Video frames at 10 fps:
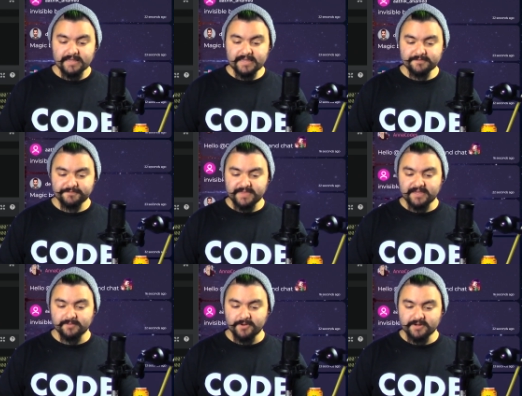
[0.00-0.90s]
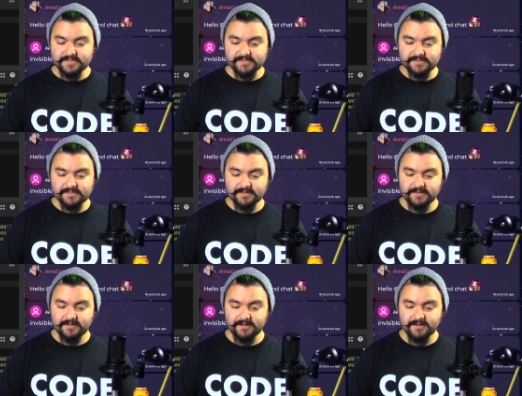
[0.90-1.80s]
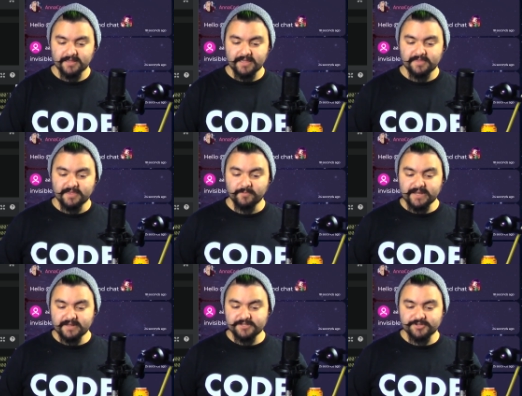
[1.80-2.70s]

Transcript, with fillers: if they get a bonus, then we need